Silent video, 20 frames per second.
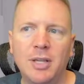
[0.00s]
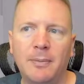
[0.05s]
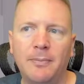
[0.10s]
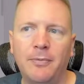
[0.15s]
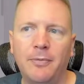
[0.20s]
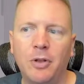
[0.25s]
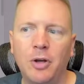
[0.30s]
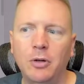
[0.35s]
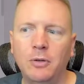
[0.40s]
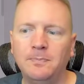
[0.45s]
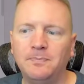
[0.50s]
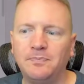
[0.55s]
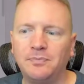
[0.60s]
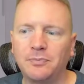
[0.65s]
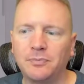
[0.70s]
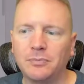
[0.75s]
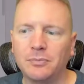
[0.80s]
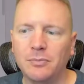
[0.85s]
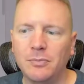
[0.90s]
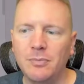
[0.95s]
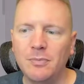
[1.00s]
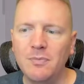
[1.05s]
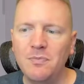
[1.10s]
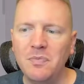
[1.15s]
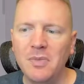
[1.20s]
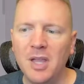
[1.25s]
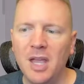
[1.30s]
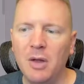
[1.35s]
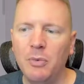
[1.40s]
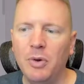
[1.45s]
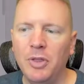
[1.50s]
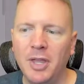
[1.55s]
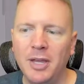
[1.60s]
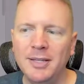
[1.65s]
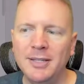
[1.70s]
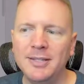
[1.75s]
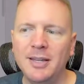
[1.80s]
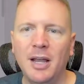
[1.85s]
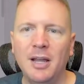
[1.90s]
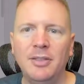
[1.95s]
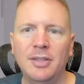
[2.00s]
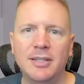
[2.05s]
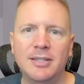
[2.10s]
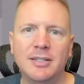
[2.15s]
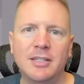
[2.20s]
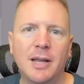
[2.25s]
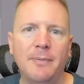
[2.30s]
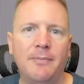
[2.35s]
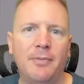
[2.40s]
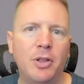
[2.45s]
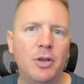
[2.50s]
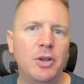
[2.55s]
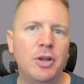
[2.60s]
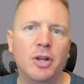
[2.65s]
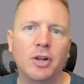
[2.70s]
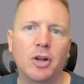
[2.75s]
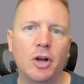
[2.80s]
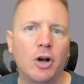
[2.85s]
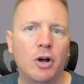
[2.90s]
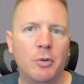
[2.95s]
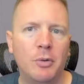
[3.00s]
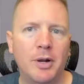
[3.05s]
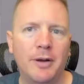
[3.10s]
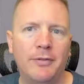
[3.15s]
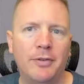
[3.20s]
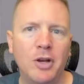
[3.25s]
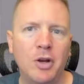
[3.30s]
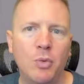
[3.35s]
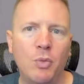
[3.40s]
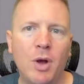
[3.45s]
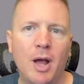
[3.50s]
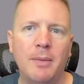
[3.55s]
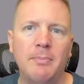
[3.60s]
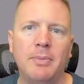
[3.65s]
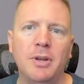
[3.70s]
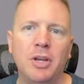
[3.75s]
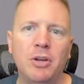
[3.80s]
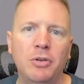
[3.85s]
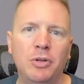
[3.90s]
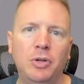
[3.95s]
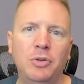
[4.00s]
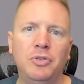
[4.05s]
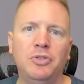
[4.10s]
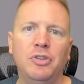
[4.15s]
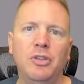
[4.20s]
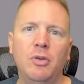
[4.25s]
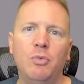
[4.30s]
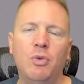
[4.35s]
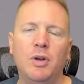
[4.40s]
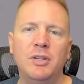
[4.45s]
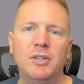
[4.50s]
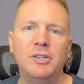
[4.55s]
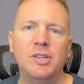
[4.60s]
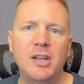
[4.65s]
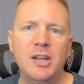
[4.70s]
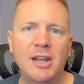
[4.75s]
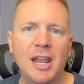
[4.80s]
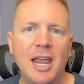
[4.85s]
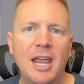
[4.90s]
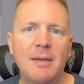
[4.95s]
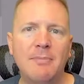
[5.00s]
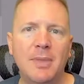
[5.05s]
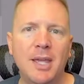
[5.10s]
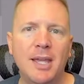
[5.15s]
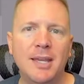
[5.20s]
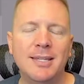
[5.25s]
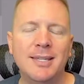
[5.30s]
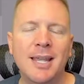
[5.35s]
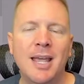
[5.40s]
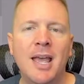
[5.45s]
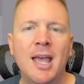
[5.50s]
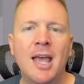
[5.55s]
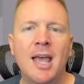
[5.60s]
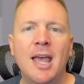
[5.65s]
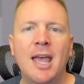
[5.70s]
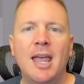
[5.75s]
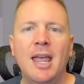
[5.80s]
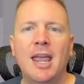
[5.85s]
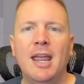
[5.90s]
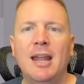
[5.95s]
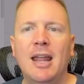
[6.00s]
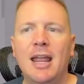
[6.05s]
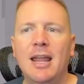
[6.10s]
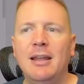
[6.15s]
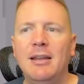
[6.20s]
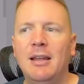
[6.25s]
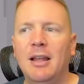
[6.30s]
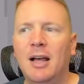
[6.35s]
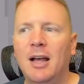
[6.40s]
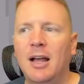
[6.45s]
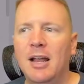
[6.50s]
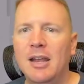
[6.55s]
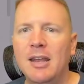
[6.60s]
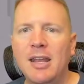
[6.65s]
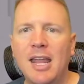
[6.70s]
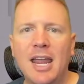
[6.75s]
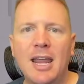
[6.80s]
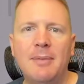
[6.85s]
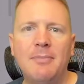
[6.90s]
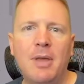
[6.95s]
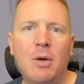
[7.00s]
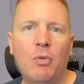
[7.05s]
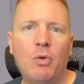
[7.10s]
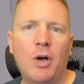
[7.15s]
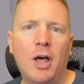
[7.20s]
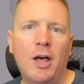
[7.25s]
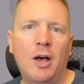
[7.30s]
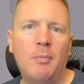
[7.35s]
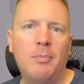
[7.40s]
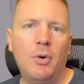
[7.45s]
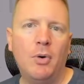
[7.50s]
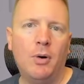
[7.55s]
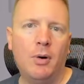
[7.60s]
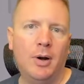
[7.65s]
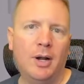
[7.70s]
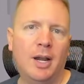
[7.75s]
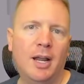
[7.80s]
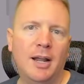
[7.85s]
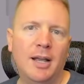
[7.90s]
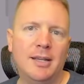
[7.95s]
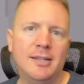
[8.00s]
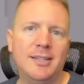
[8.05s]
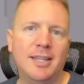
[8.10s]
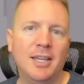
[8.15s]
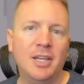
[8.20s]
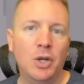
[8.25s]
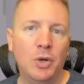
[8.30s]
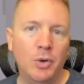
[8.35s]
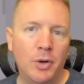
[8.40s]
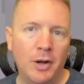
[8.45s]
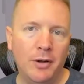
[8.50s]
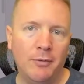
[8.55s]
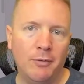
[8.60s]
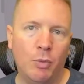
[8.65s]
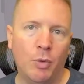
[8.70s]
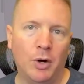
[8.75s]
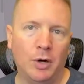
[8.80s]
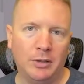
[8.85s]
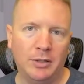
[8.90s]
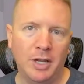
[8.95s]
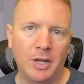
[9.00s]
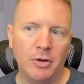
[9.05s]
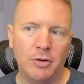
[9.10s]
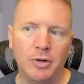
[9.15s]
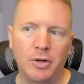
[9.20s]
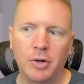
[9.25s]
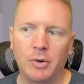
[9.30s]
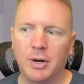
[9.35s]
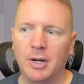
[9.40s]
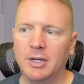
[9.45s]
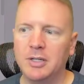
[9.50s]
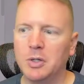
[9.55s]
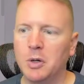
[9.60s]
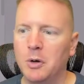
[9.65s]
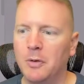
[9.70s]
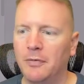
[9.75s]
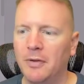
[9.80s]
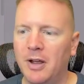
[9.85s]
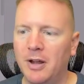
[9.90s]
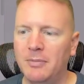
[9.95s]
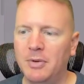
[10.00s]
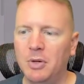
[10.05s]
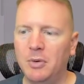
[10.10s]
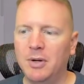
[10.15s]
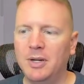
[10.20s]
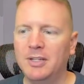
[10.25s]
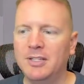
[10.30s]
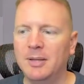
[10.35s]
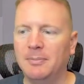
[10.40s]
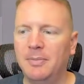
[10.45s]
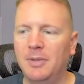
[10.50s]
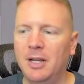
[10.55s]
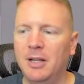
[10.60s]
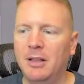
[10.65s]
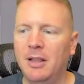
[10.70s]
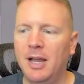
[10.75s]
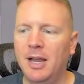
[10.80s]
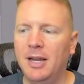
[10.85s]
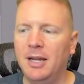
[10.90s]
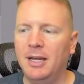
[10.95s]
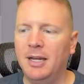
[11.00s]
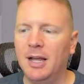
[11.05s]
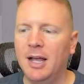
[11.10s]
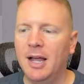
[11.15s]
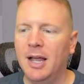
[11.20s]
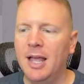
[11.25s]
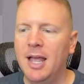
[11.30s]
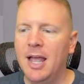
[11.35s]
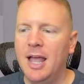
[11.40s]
subflow. And inside this subflow, you can call it whatever you want, but you usually want to name this in a name that will help organize the unit of work that you're doing. So if I'm doing something like